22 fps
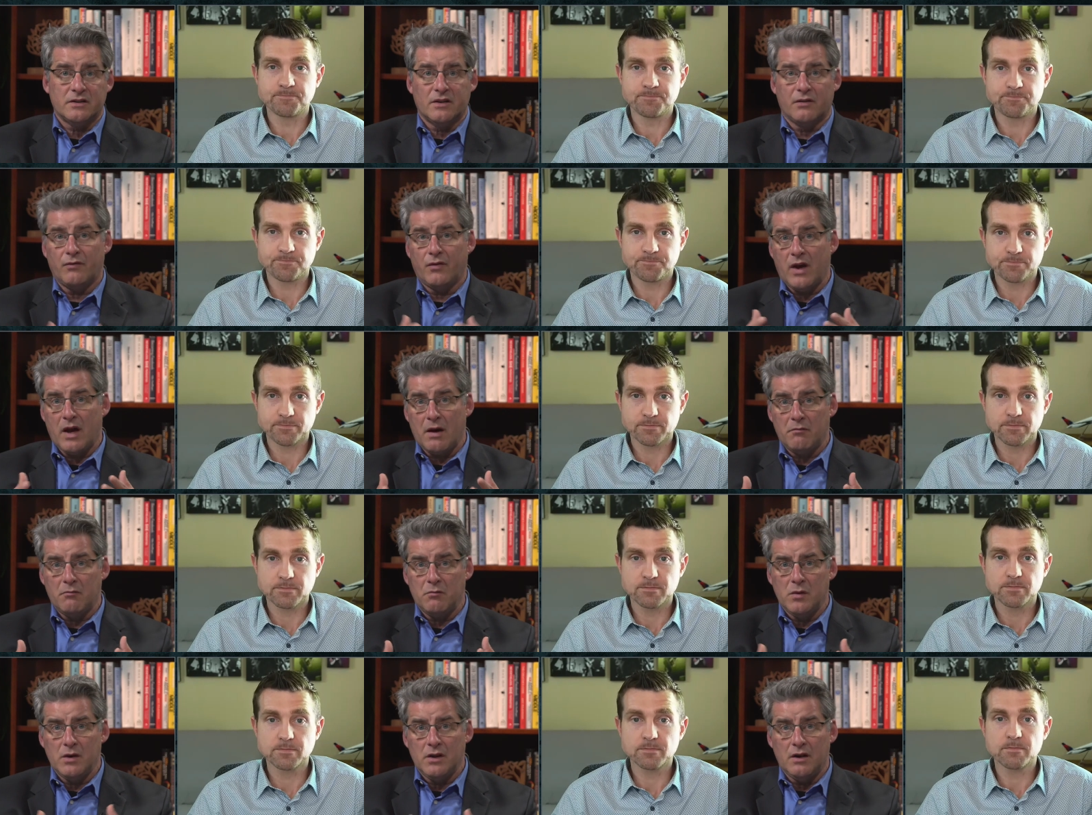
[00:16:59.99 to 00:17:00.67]
Speaker 1: If we happen to
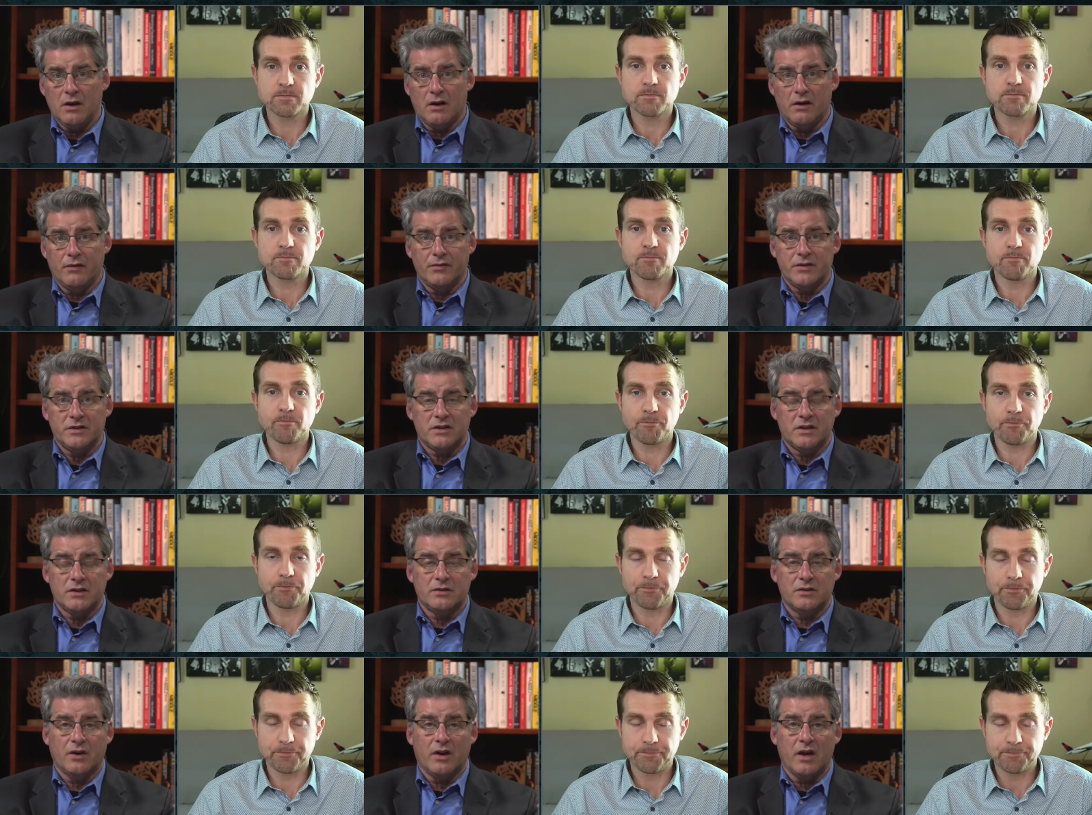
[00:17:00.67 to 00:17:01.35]
be in the office, that's
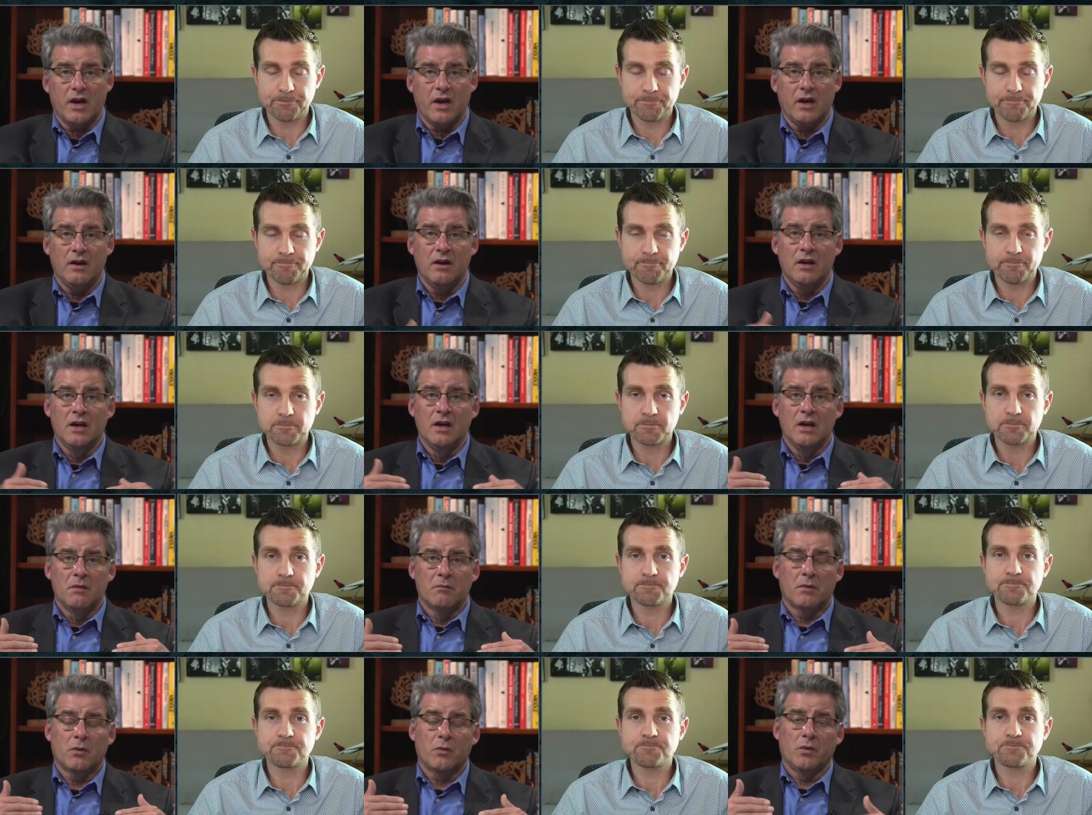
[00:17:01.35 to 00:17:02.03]
okay.
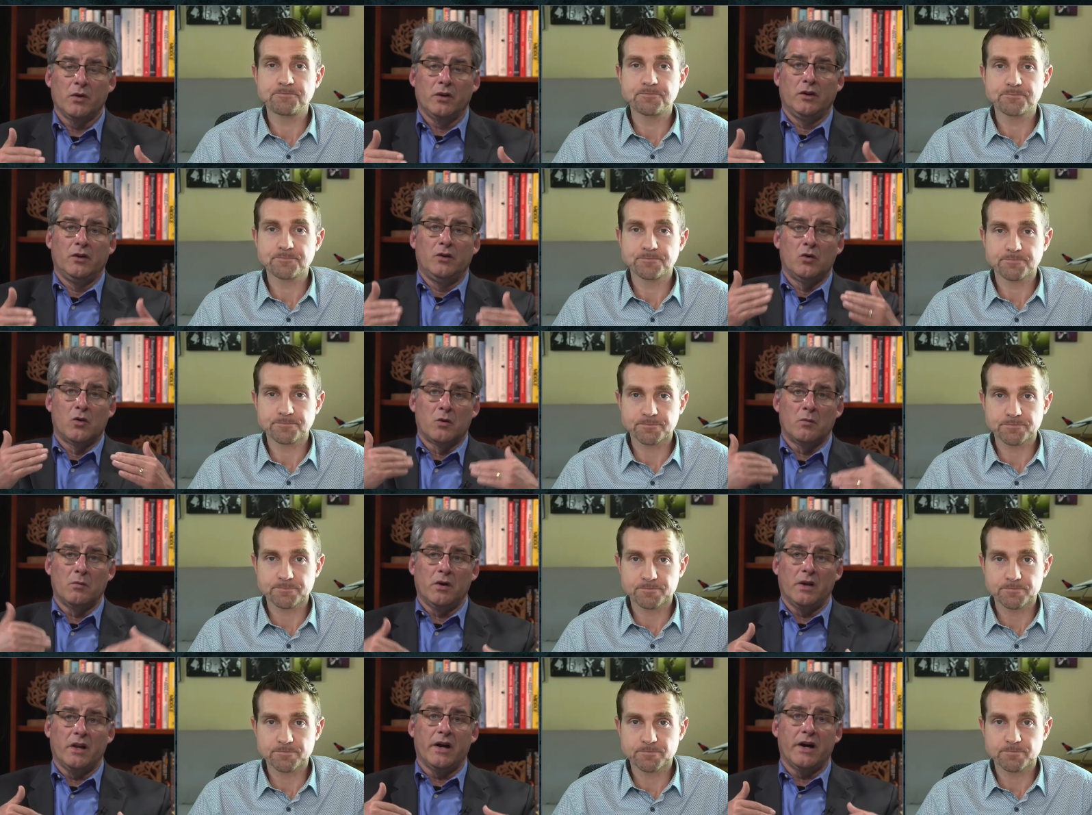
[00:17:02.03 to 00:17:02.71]
But really
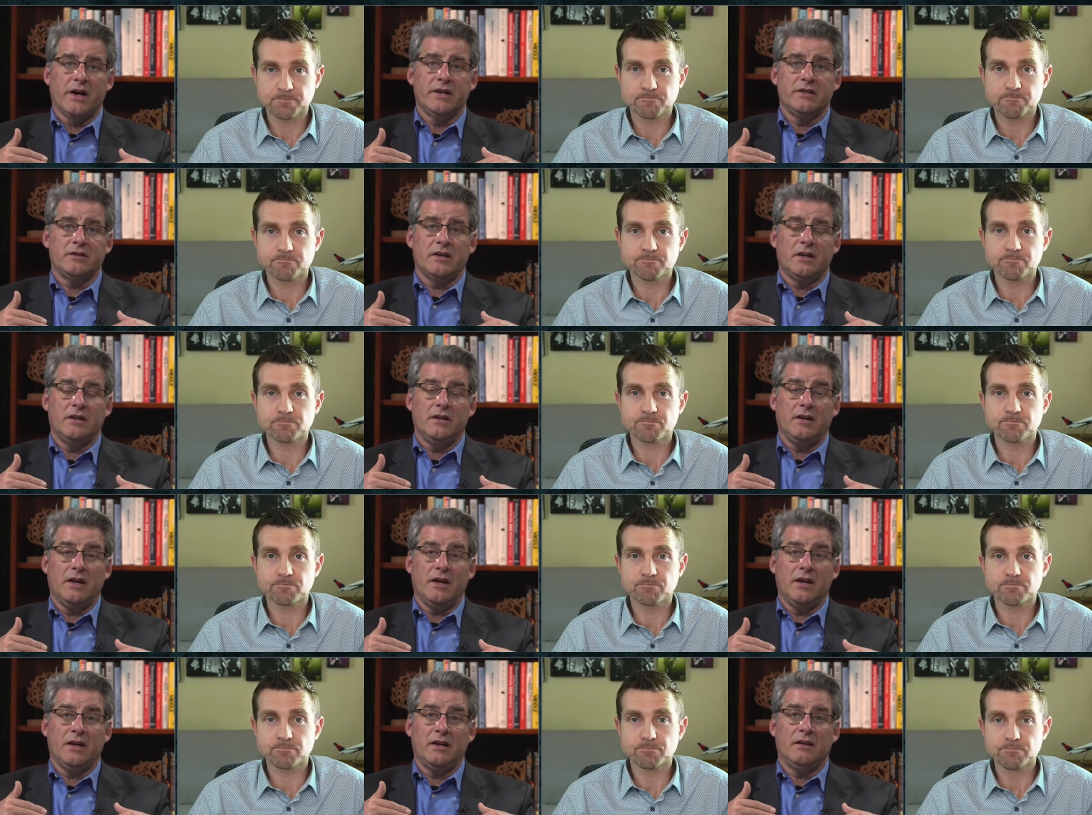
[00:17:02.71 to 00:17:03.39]
normalize, and,
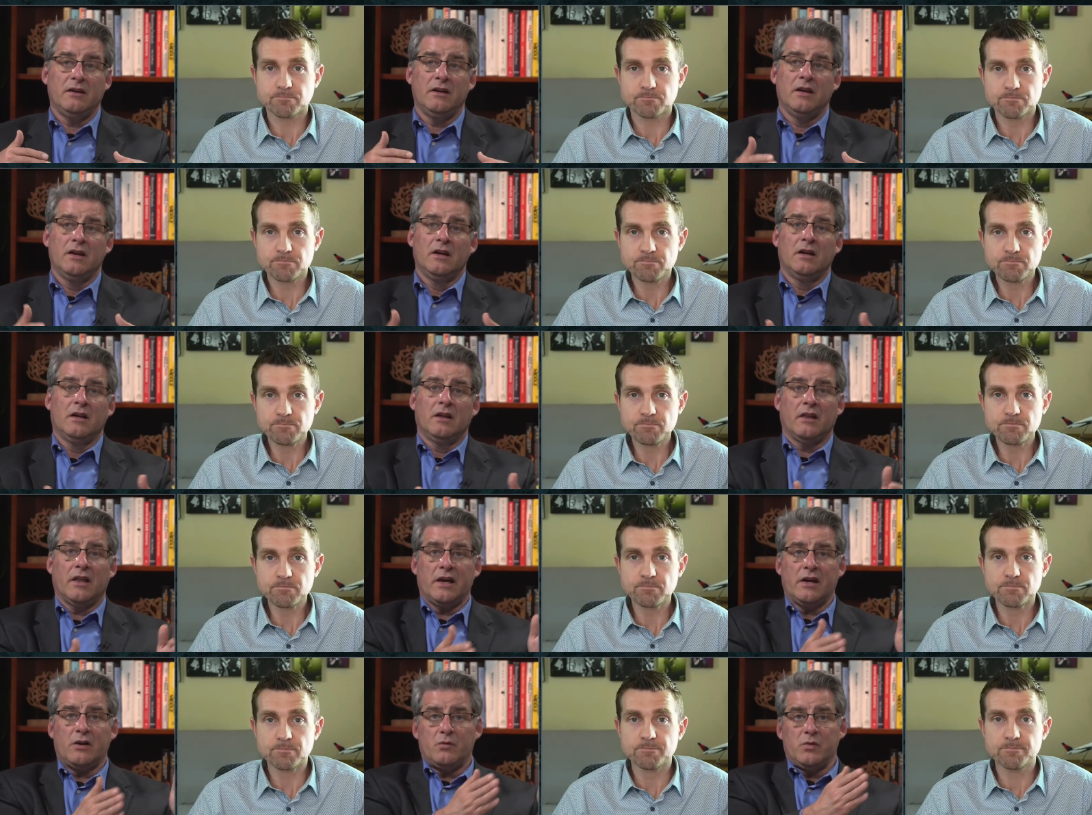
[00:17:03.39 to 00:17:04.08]
and
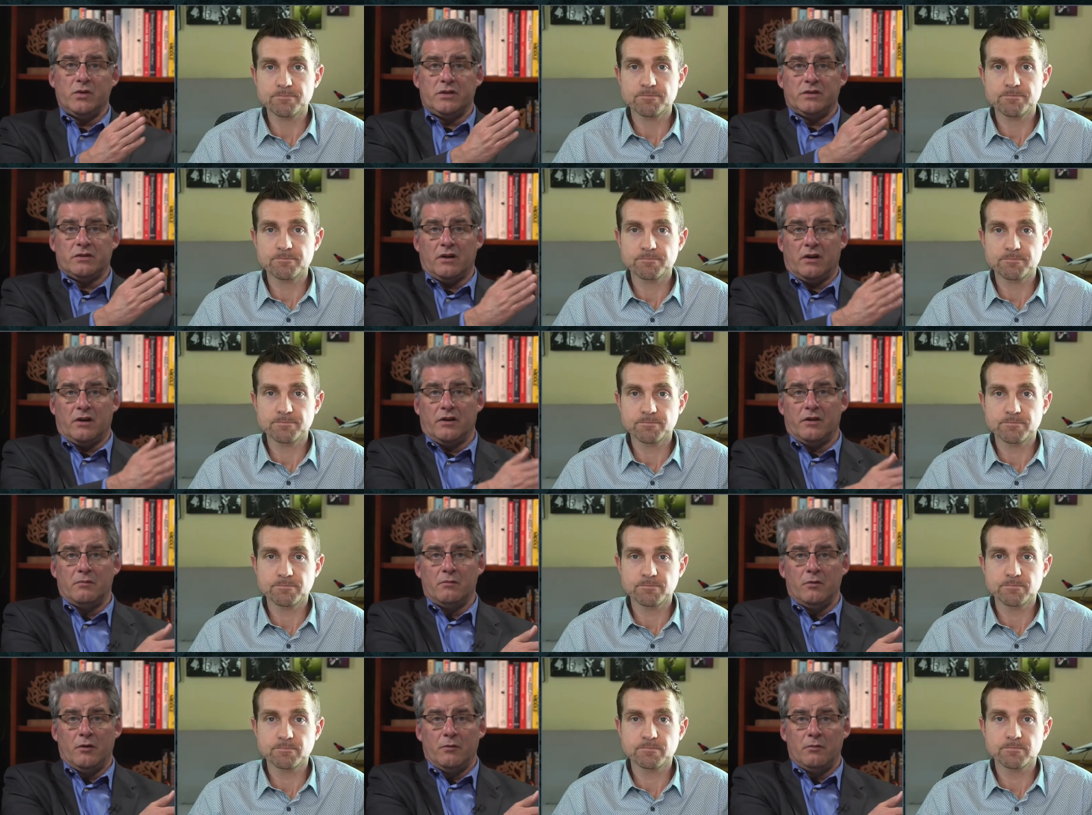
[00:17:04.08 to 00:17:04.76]
like we saw the
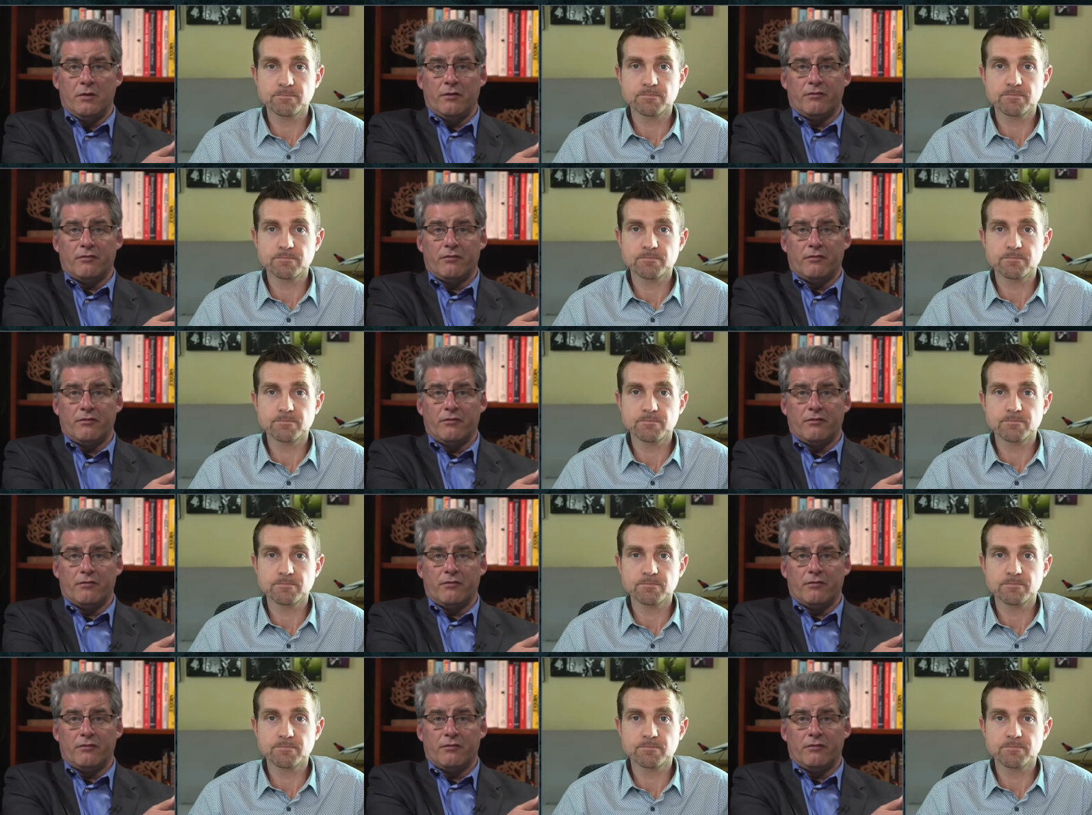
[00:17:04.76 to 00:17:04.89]
movement